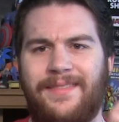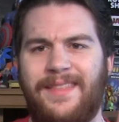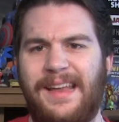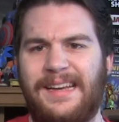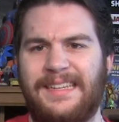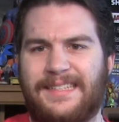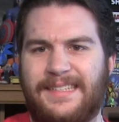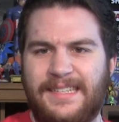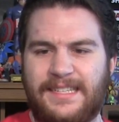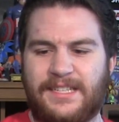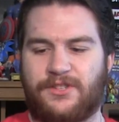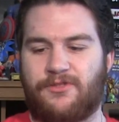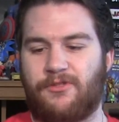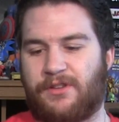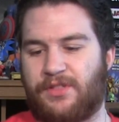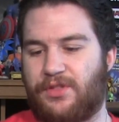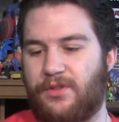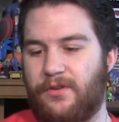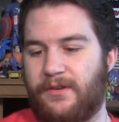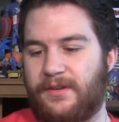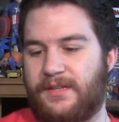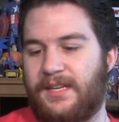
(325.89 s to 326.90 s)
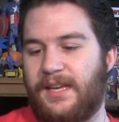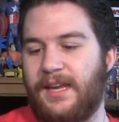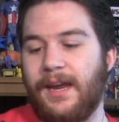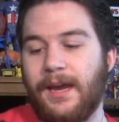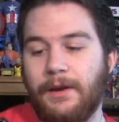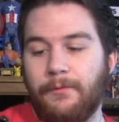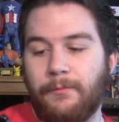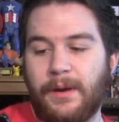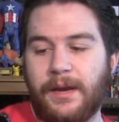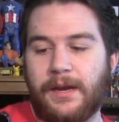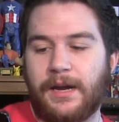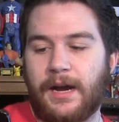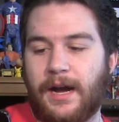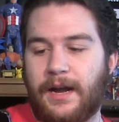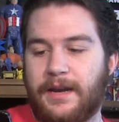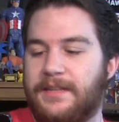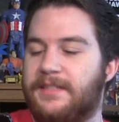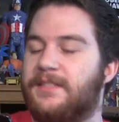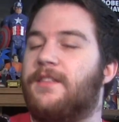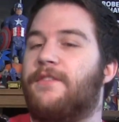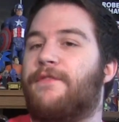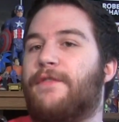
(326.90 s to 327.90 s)
And then District 13 we
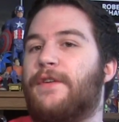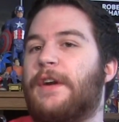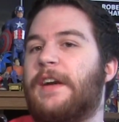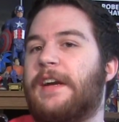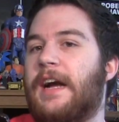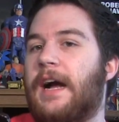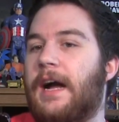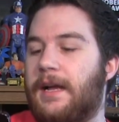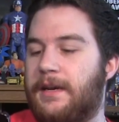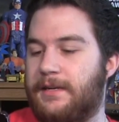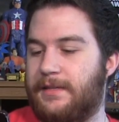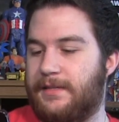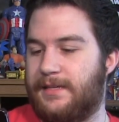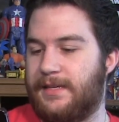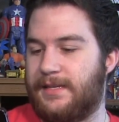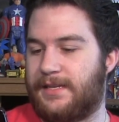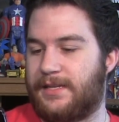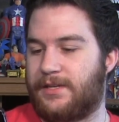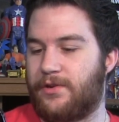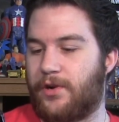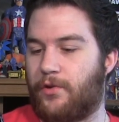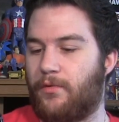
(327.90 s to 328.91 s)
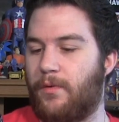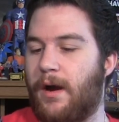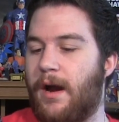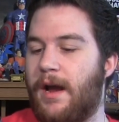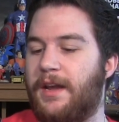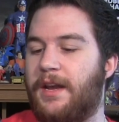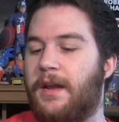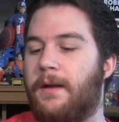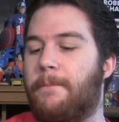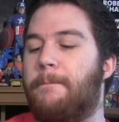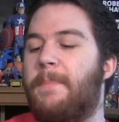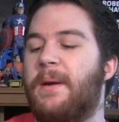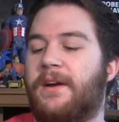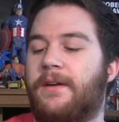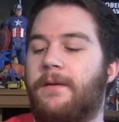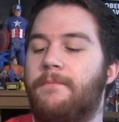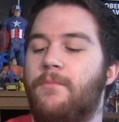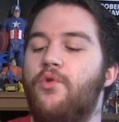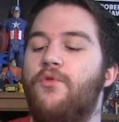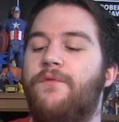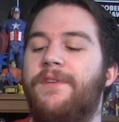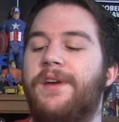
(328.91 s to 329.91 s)
got is the Forgotten District, where I need to
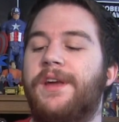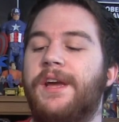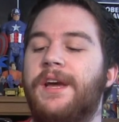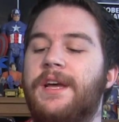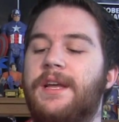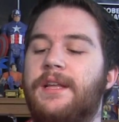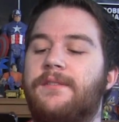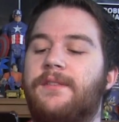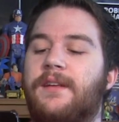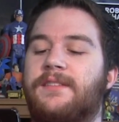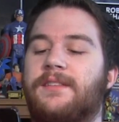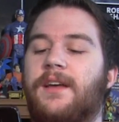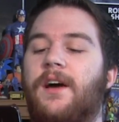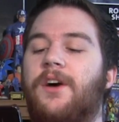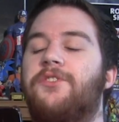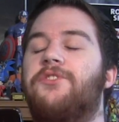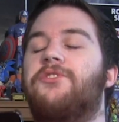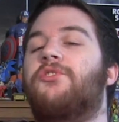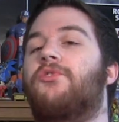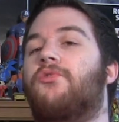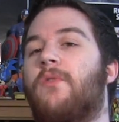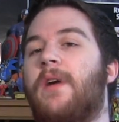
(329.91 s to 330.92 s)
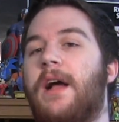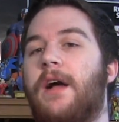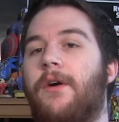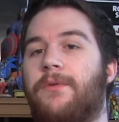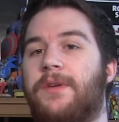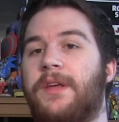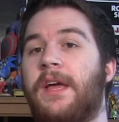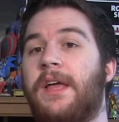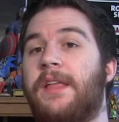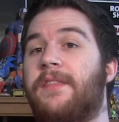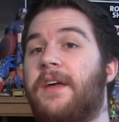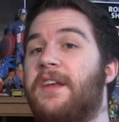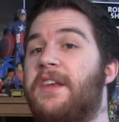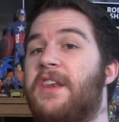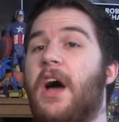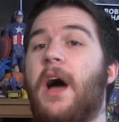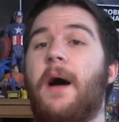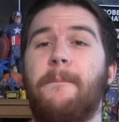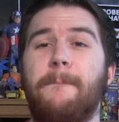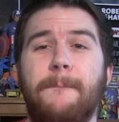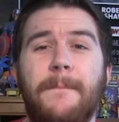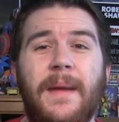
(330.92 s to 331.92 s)
pick a movie that's underground that
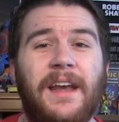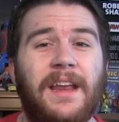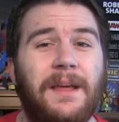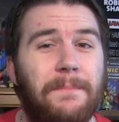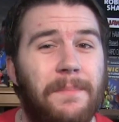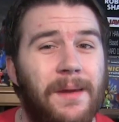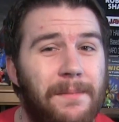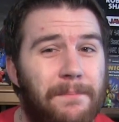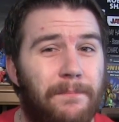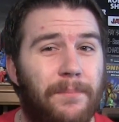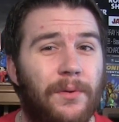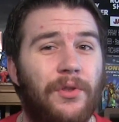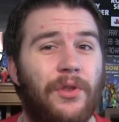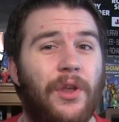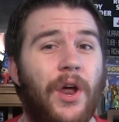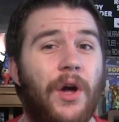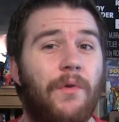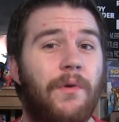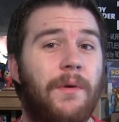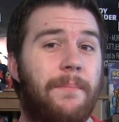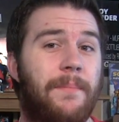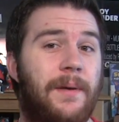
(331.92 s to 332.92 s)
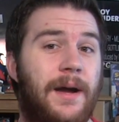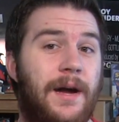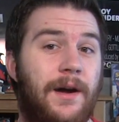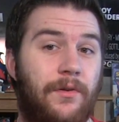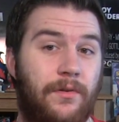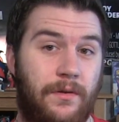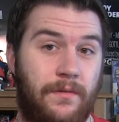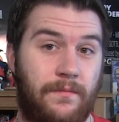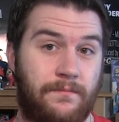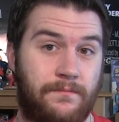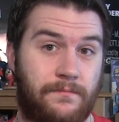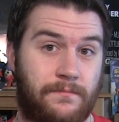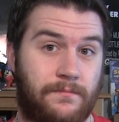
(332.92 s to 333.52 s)
not many people know about.